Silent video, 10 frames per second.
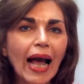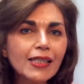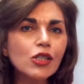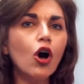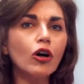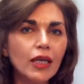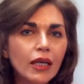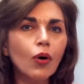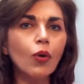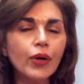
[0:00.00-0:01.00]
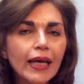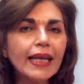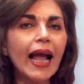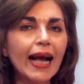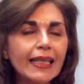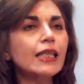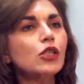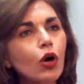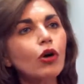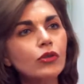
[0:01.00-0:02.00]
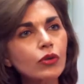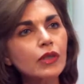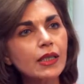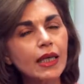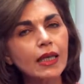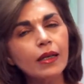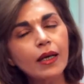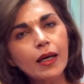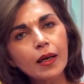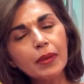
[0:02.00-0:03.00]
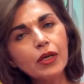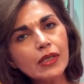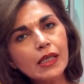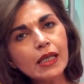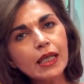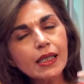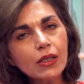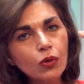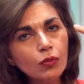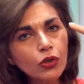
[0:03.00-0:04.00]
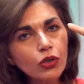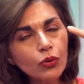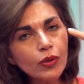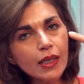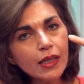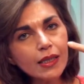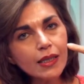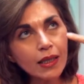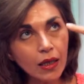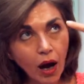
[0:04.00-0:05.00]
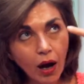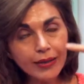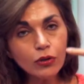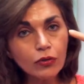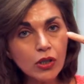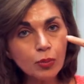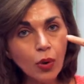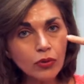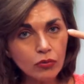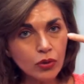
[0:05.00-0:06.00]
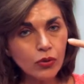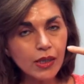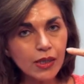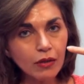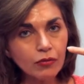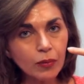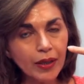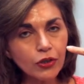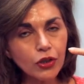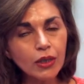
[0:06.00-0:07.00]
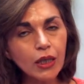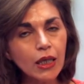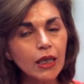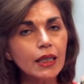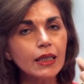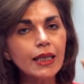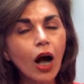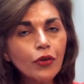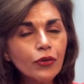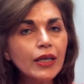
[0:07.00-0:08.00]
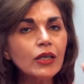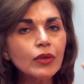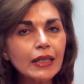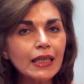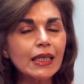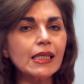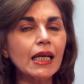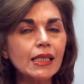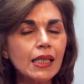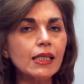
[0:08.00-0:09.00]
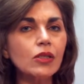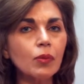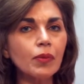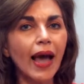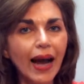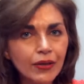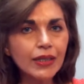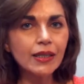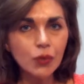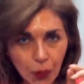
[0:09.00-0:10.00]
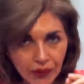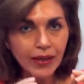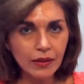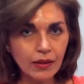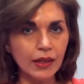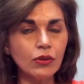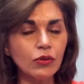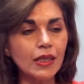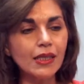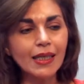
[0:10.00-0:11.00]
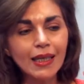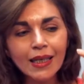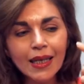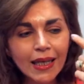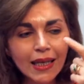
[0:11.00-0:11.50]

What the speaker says: scarring or any acne scars on the skin, because the silicium reduces the height of the spot, reduces the inflammation. The other ingredients that silicium carries with it into the skin